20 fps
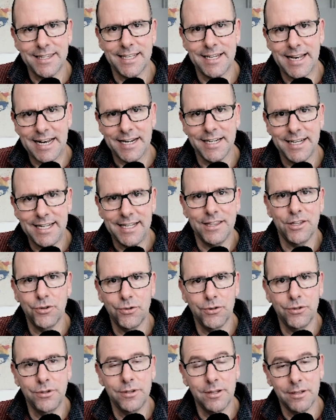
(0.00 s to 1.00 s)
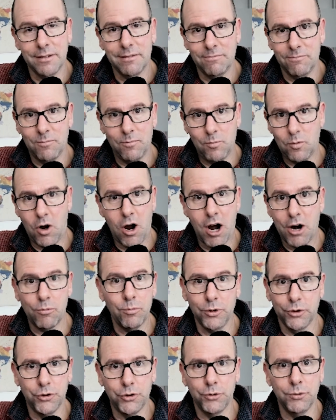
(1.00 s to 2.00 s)
that underneath the hood, that R
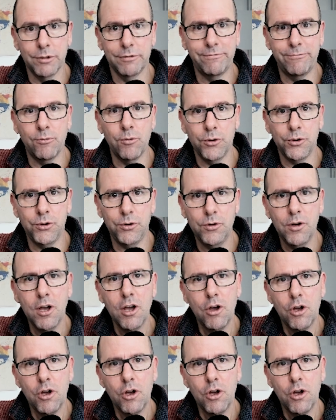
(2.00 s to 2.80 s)
will do it for you.